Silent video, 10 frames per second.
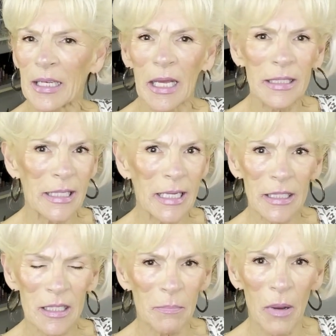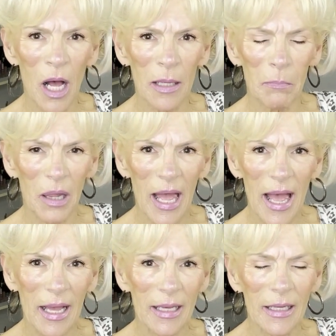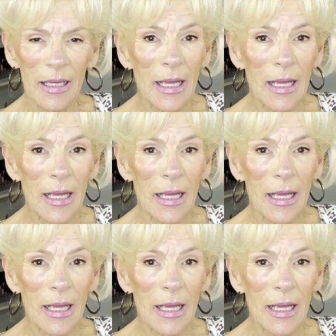and I tend to buy black.